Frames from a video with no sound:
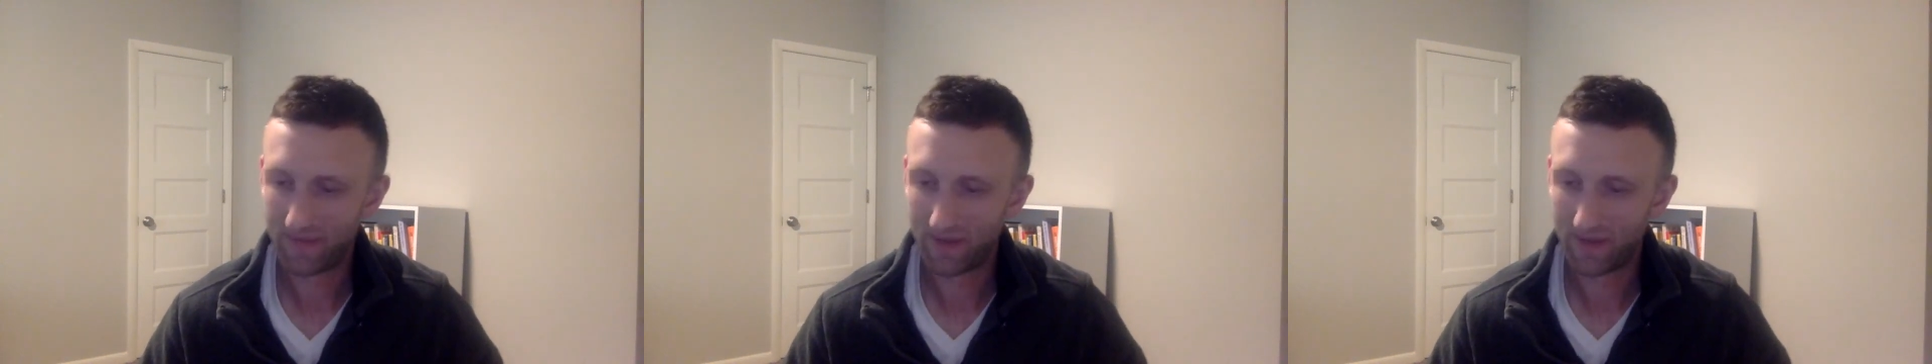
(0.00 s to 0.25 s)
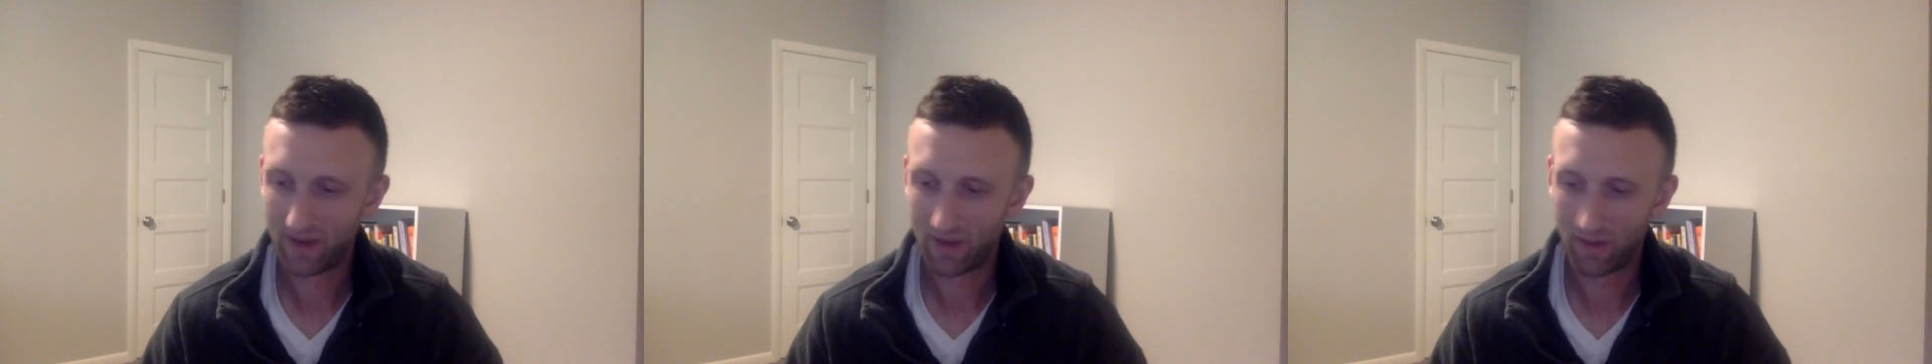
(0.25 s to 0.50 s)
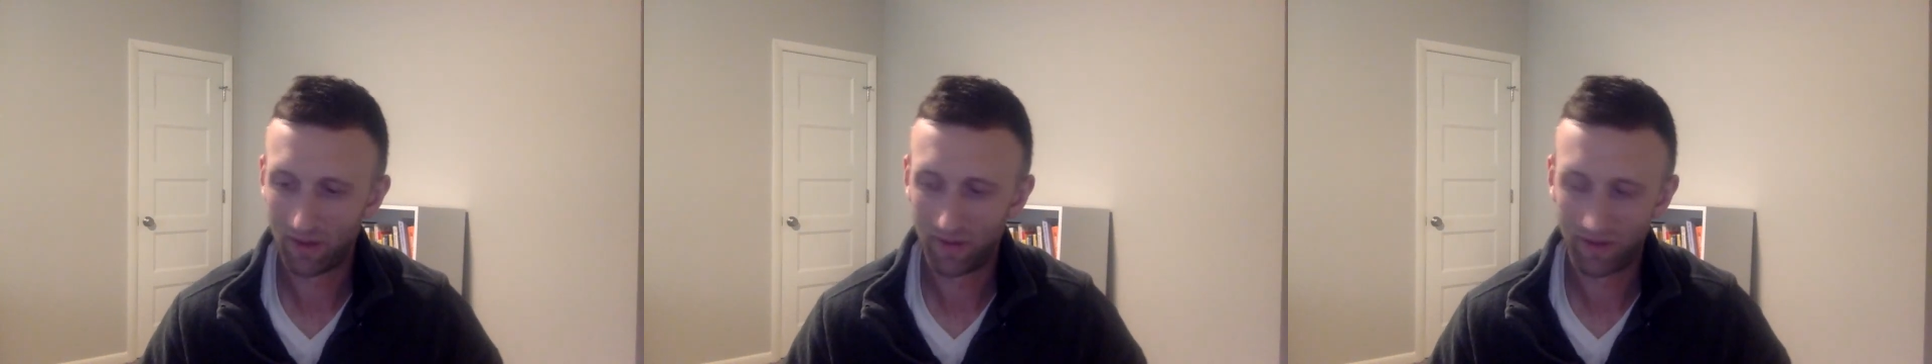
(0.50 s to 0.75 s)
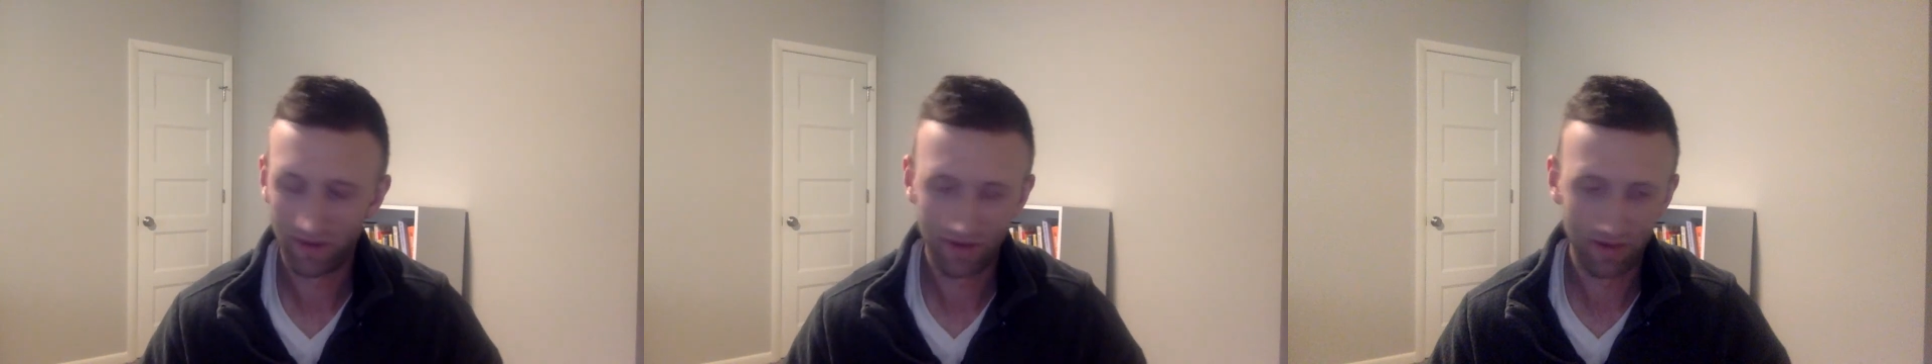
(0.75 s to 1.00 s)

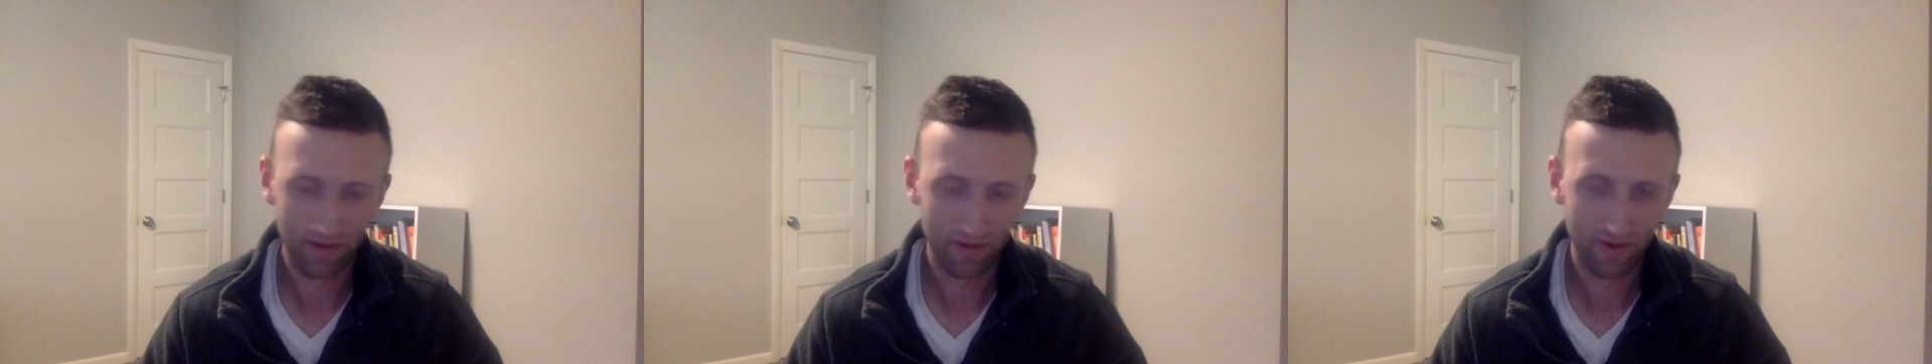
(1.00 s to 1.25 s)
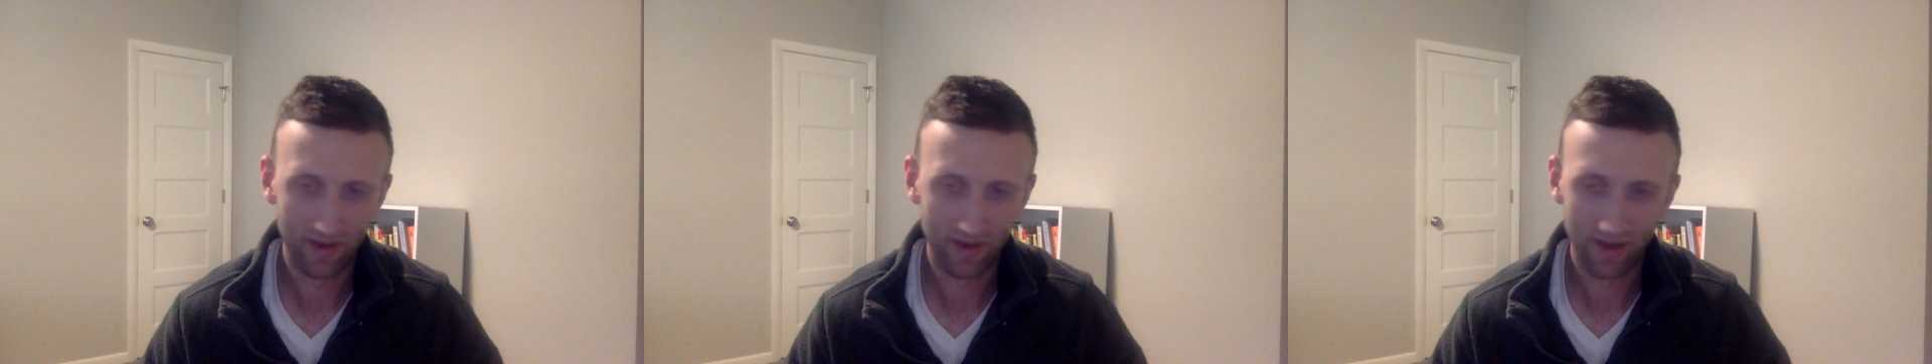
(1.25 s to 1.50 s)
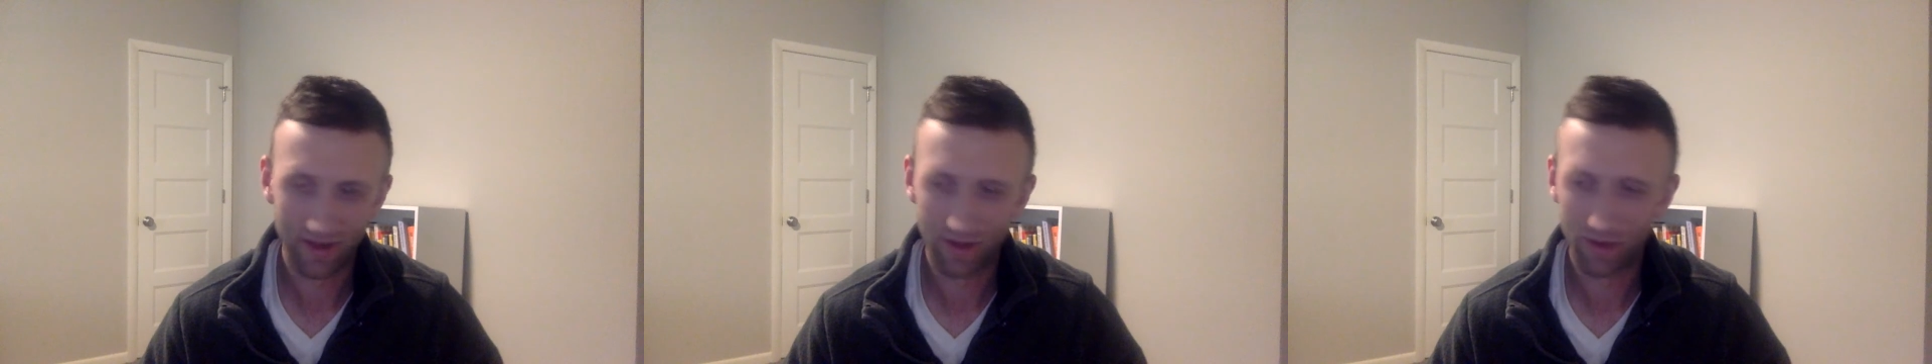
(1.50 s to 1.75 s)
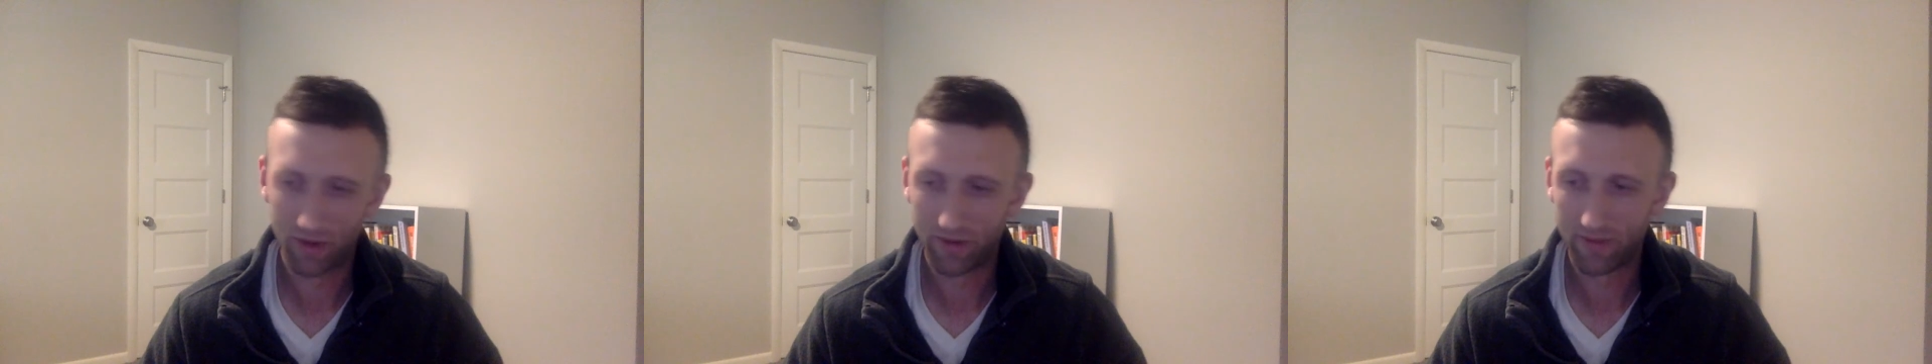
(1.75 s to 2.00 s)
if someone's doing like a
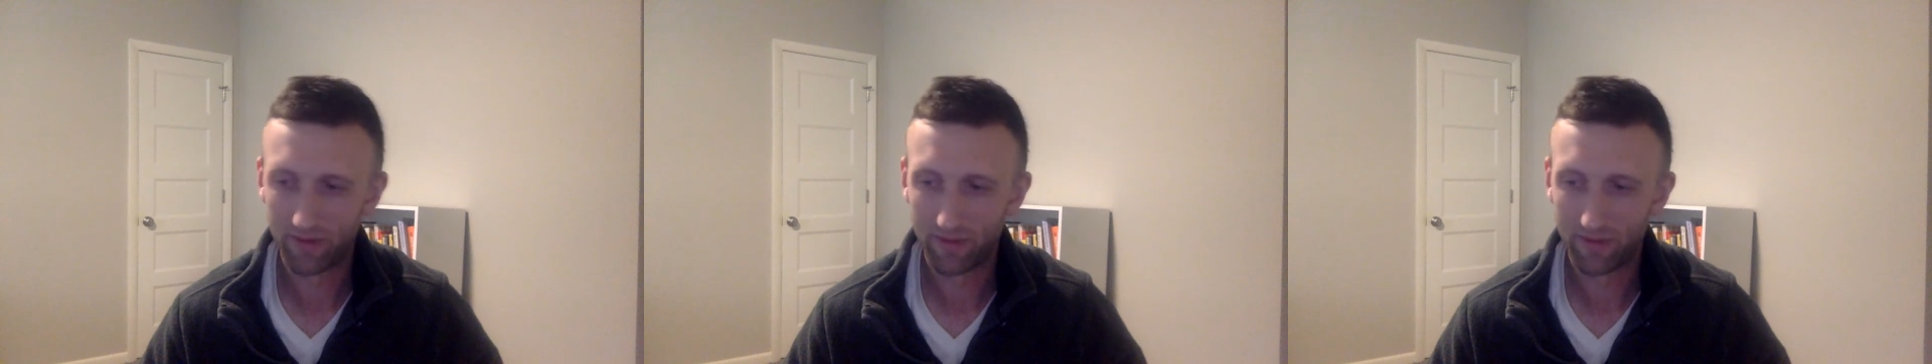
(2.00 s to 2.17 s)
lower